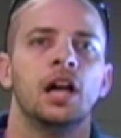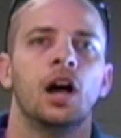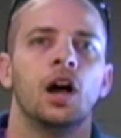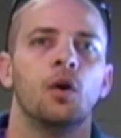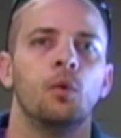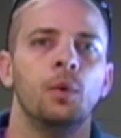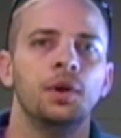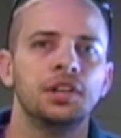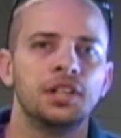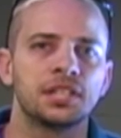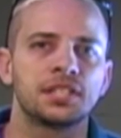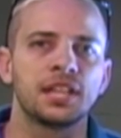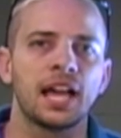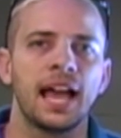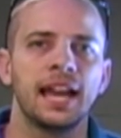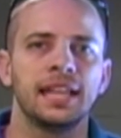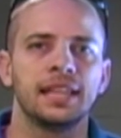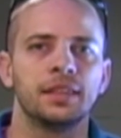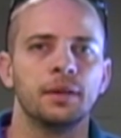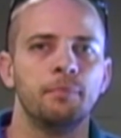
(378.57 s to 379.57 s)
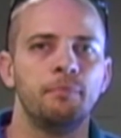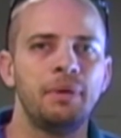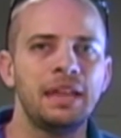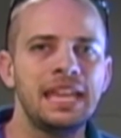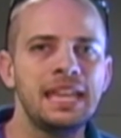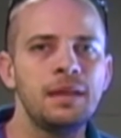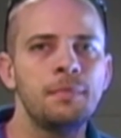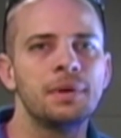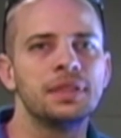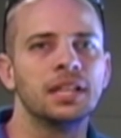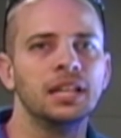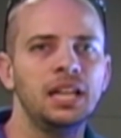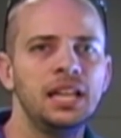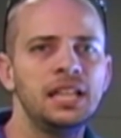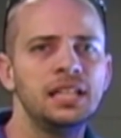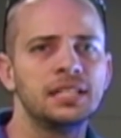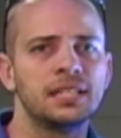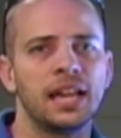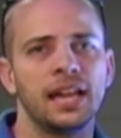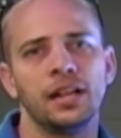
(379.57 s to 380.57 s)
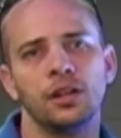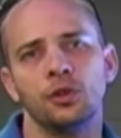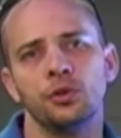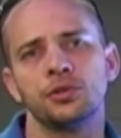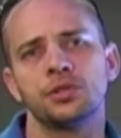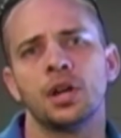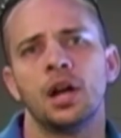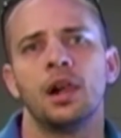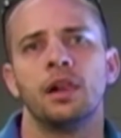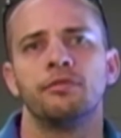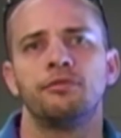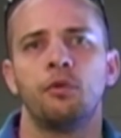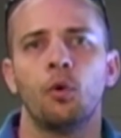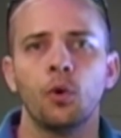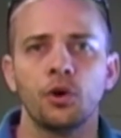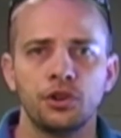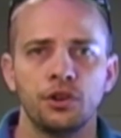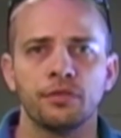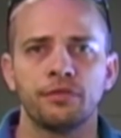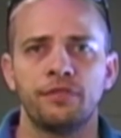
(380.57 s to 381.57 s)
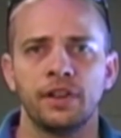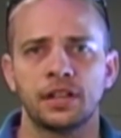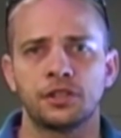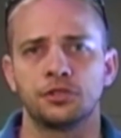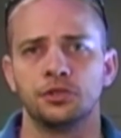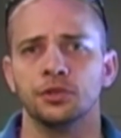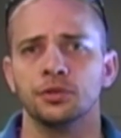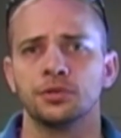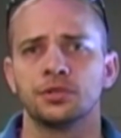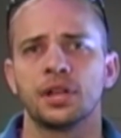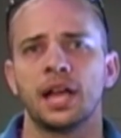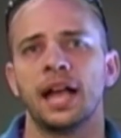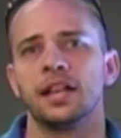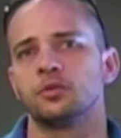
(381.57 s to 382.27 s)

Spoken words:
when deciding the beam and the lens angles for your fixtures,